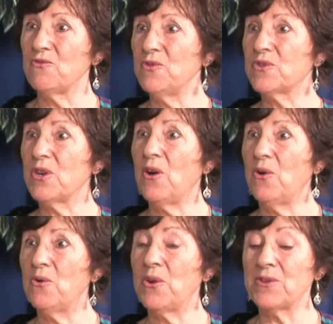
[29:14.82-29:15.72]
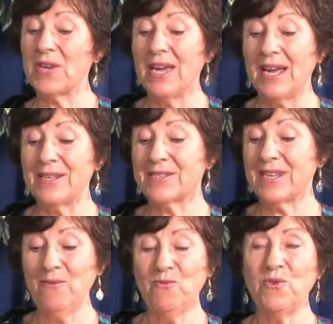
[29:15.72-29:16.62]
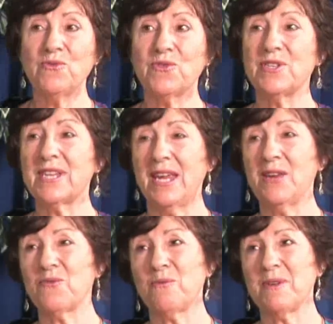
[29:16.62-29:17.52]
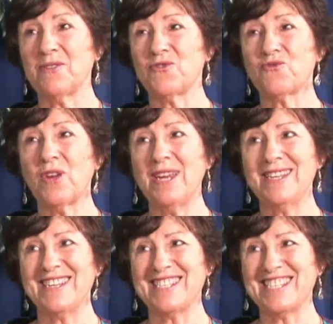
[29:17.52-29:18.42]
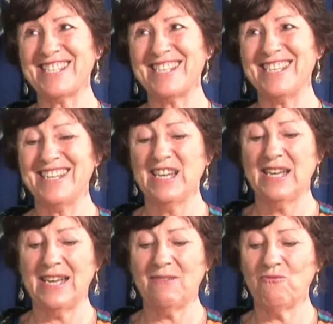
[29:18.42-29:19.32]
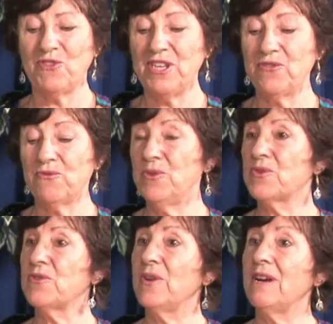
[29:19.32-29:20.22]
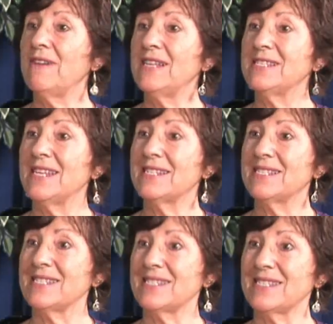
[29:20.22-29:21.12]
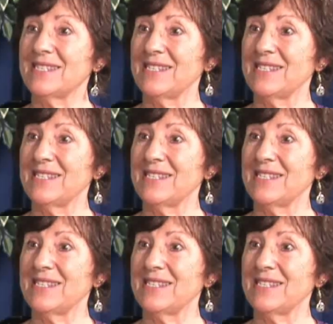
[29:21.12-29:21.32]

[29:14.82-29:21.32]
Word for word: roots that hold us, and some roots that take from us, drain us. And these roots are our ancestors.